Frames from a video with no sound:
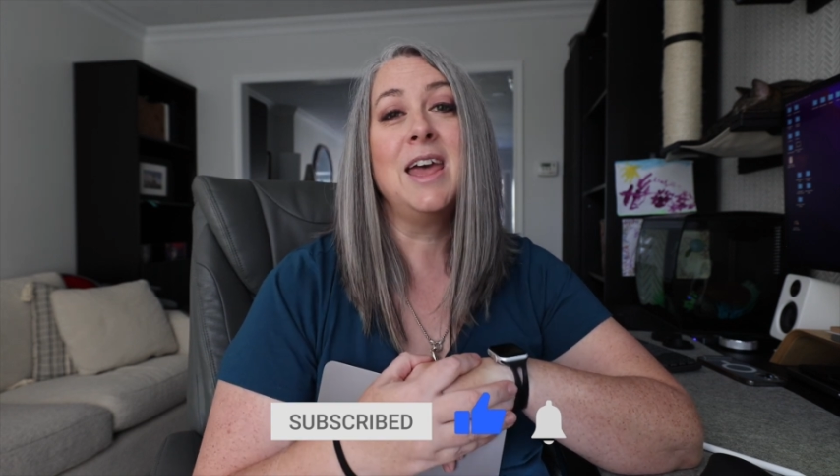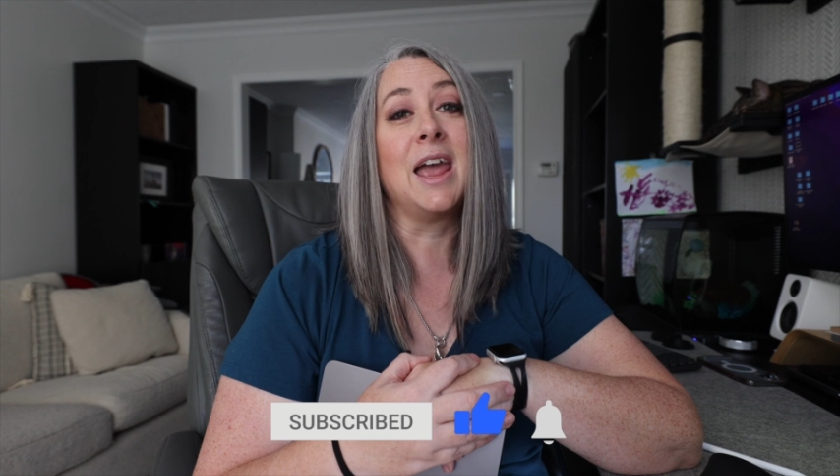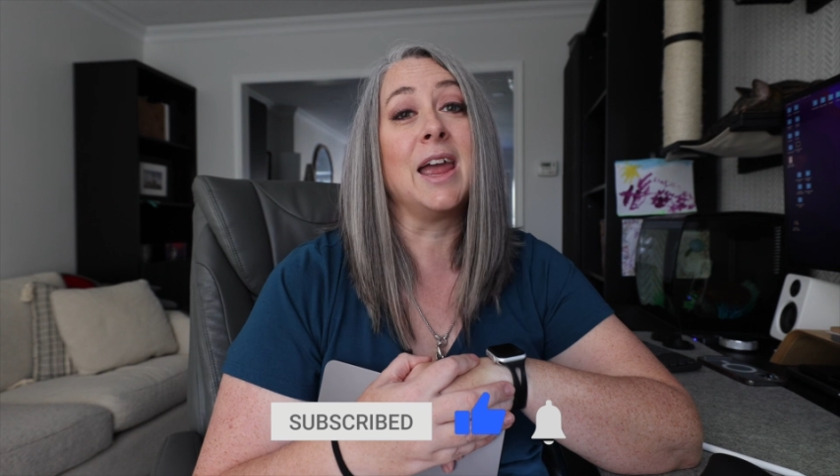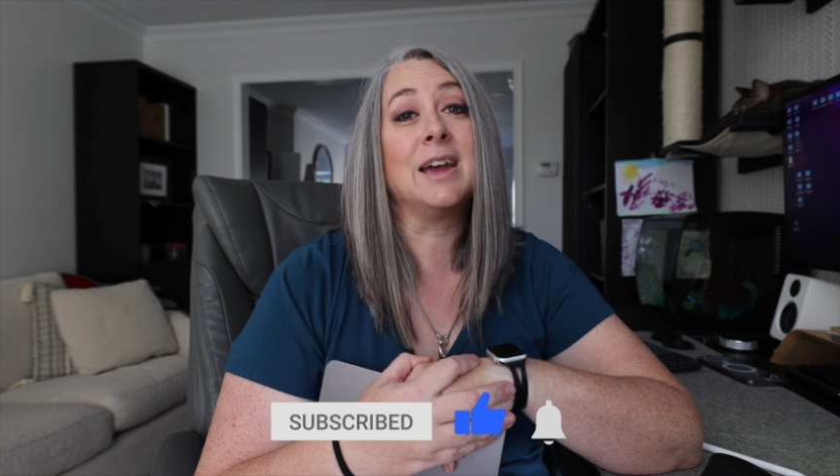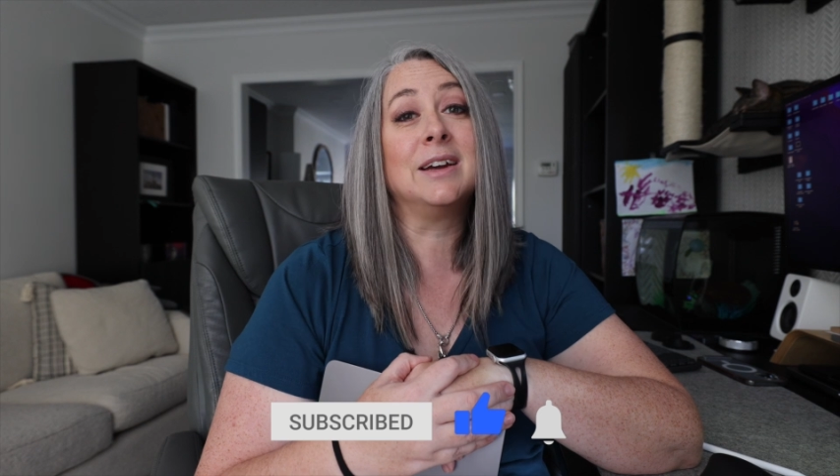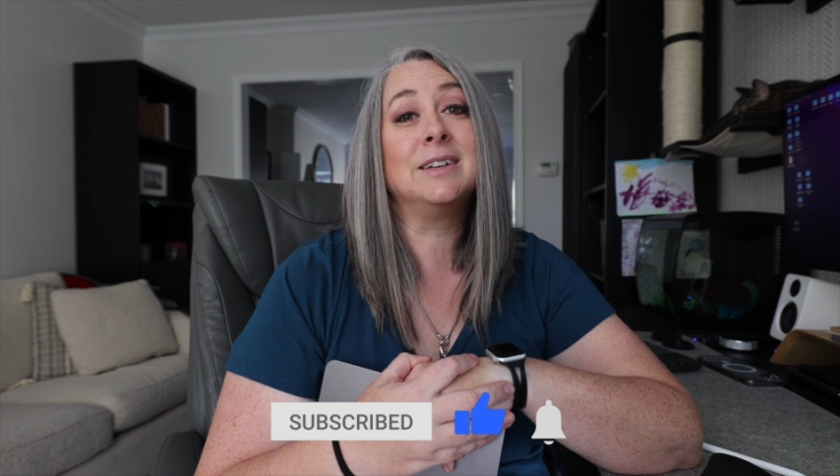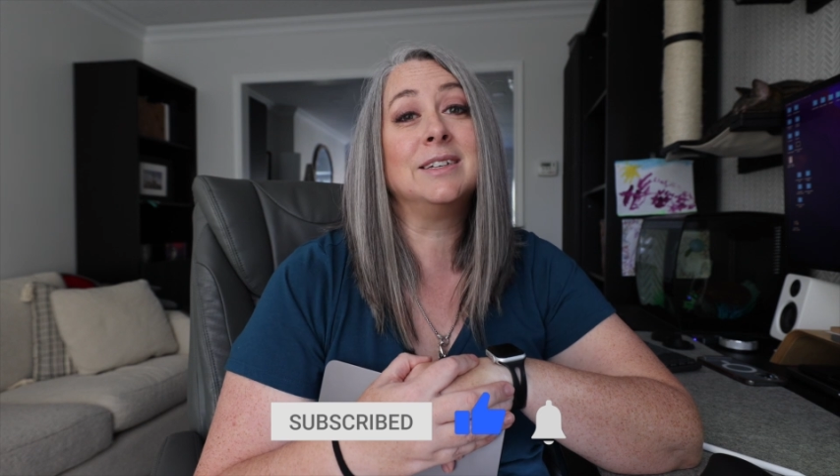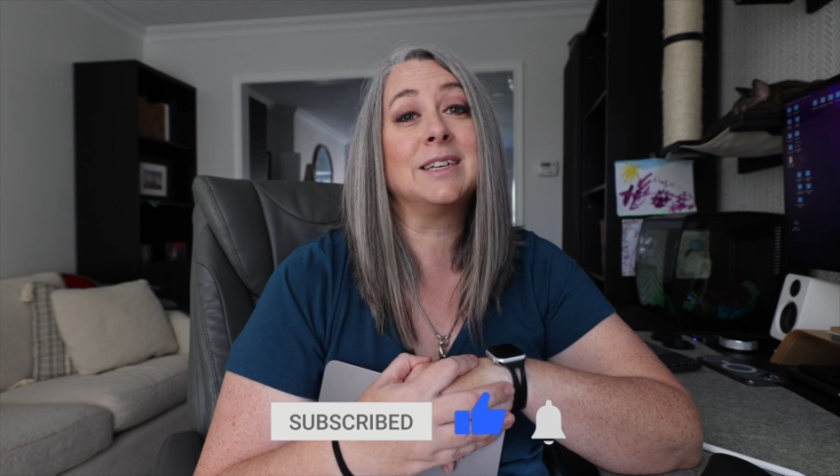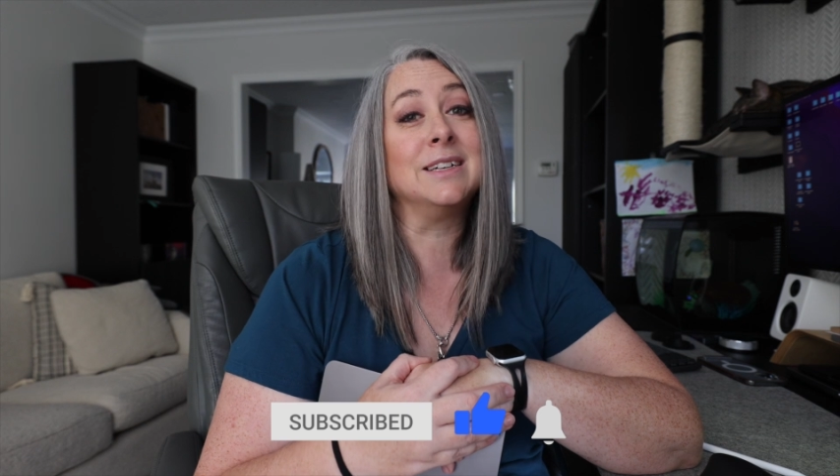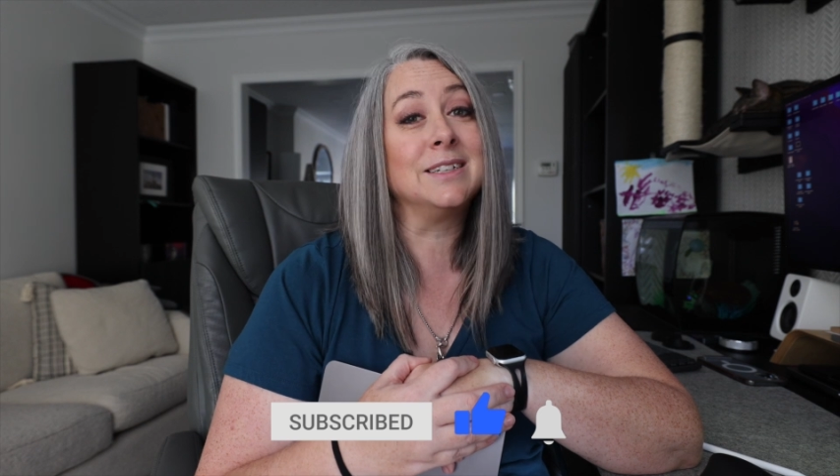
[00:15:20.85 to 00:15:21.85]

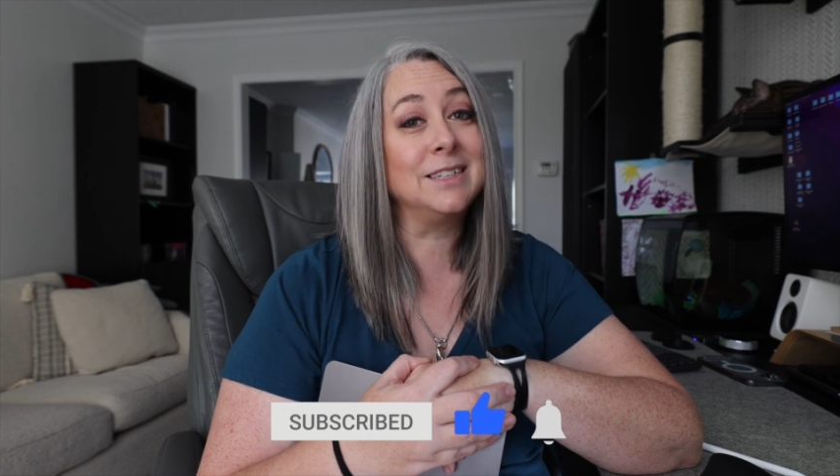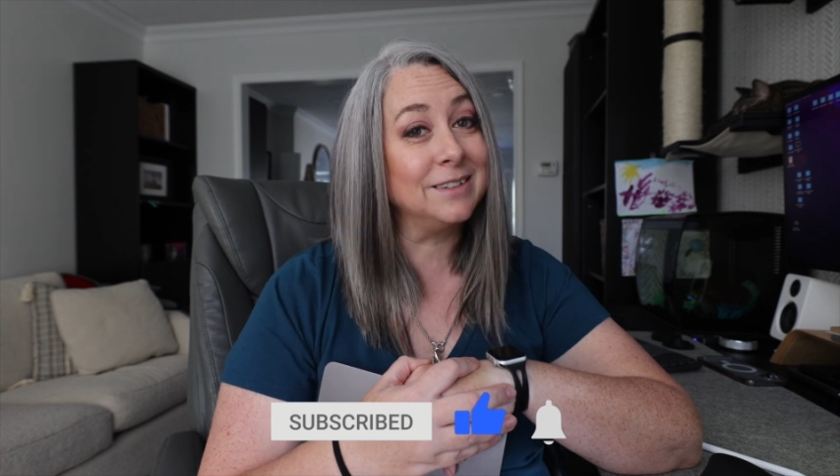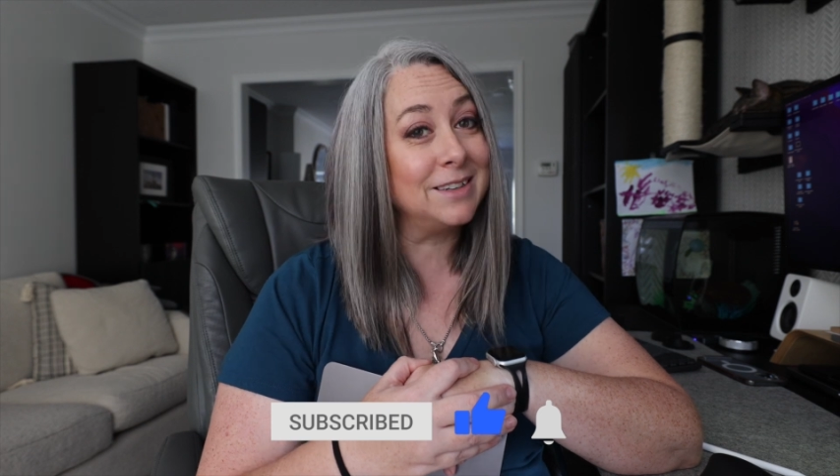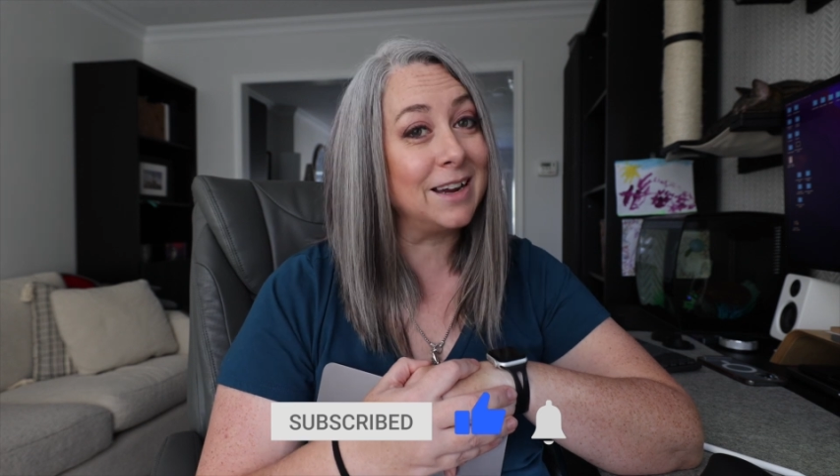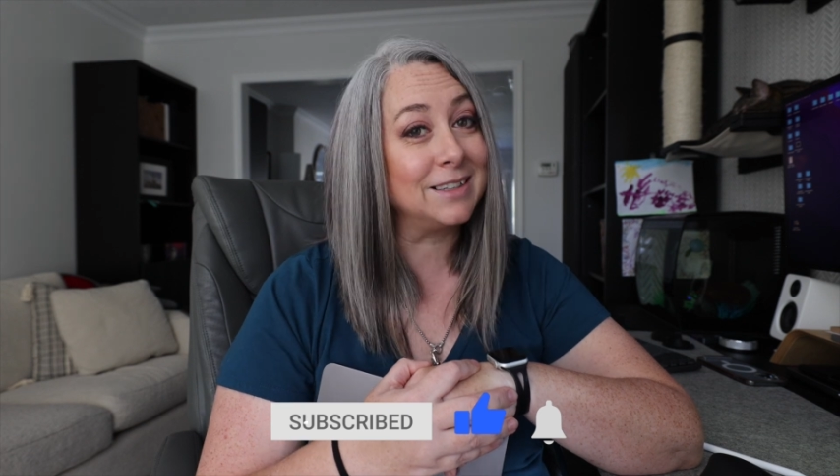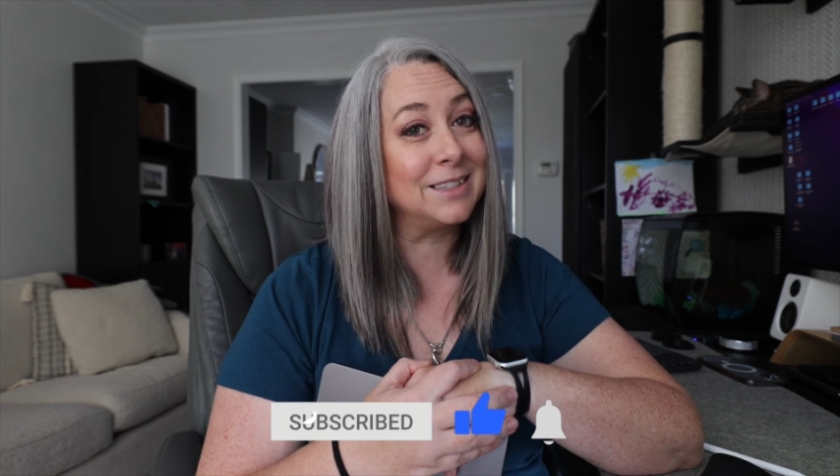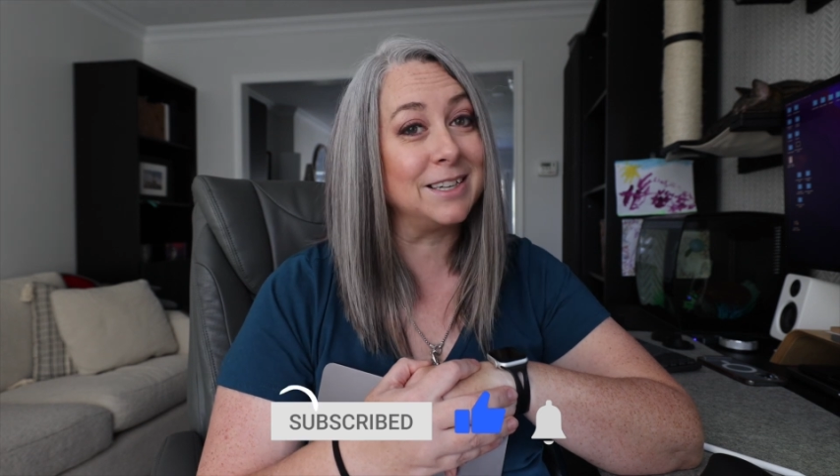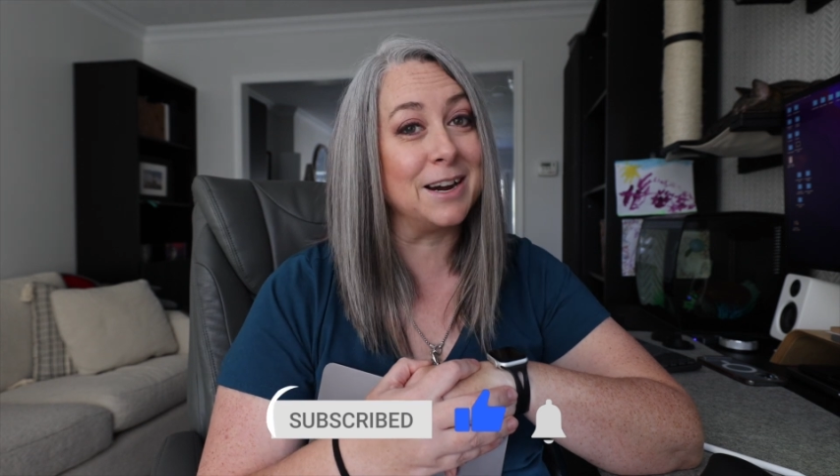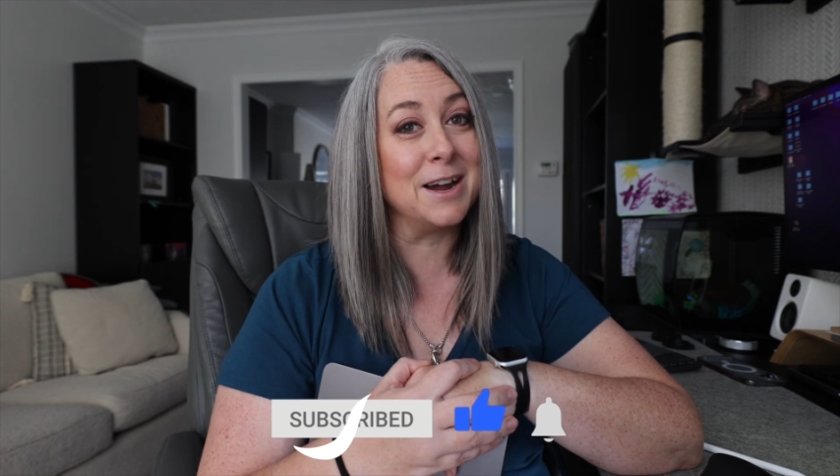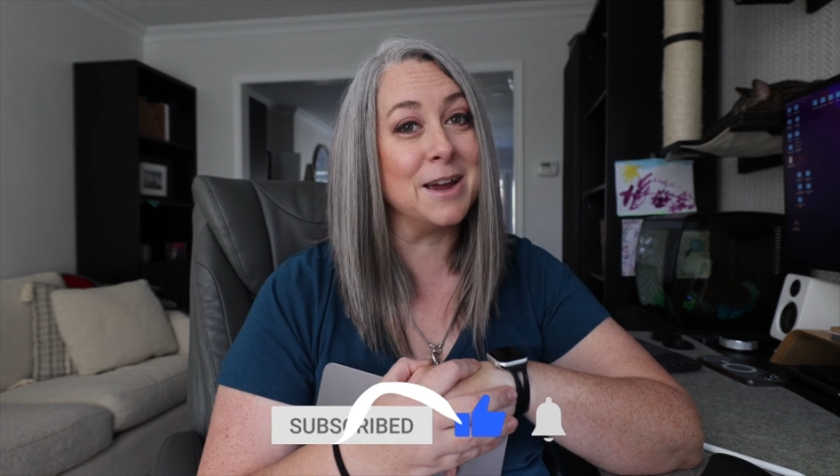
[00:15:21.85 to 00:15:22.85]
And until next
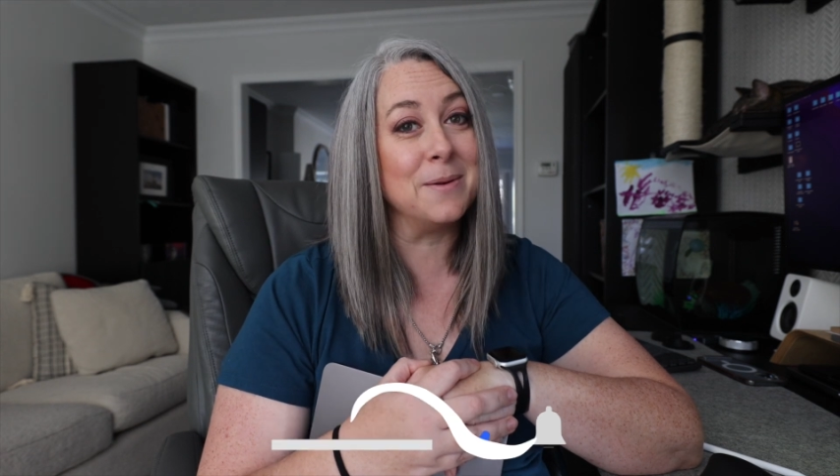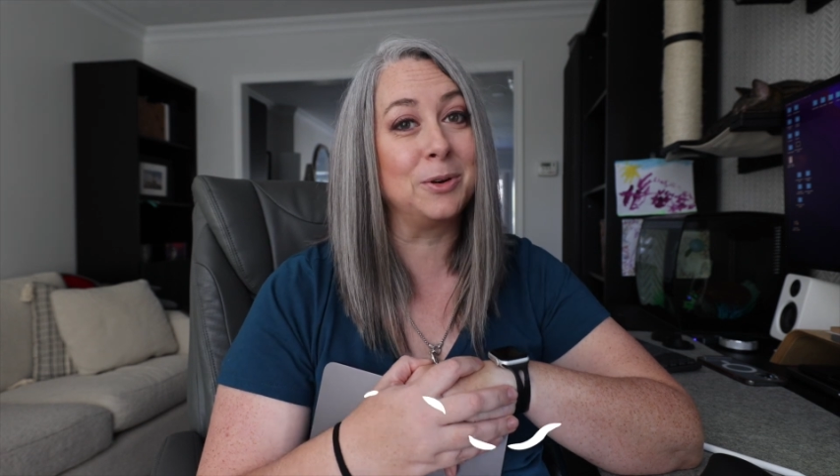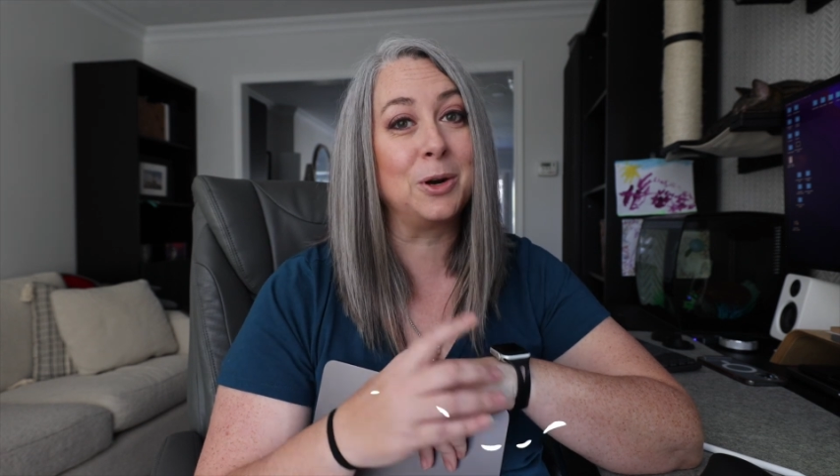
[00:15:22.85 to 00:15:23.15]
time,